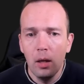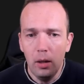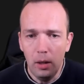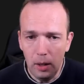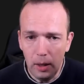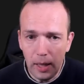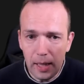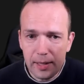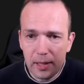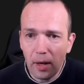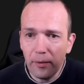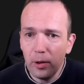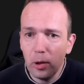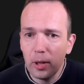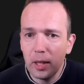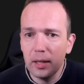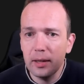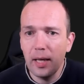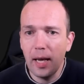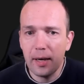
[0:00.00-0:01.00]
Let's have a
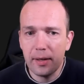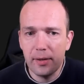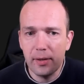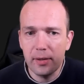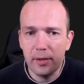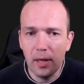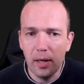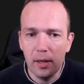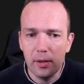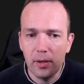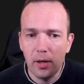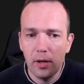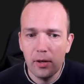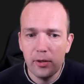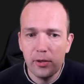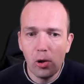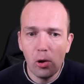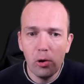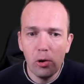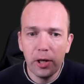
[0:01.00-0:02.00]
look at the exercise.
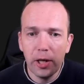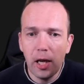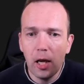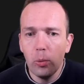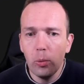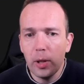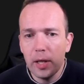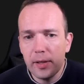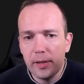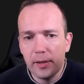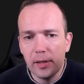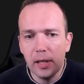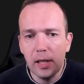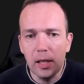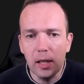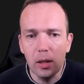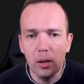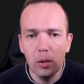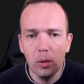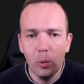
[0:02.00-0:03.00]
So here we
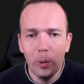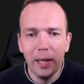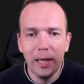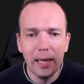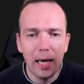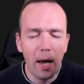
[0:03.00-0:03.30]
see we